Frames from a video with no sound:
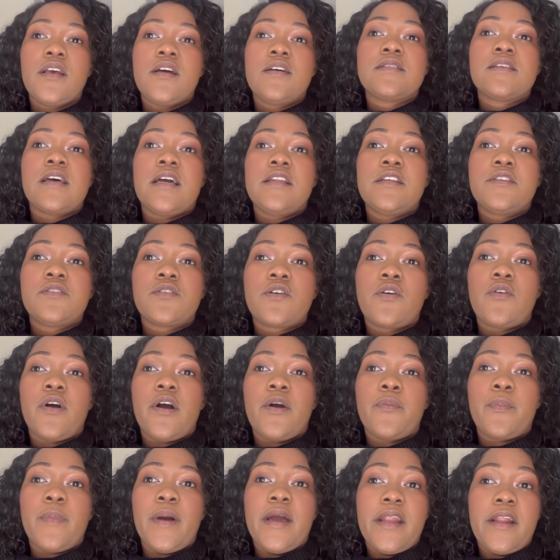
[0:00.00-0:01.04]
So I need to go
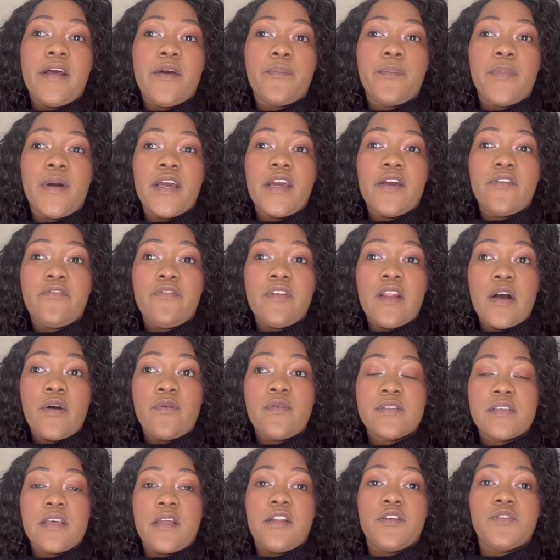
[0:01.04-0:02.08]
out buy her
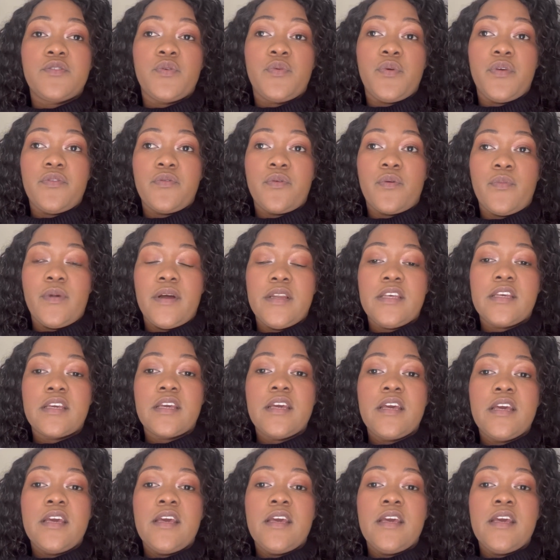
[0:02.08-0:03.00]
flowers. I need to withdraw money.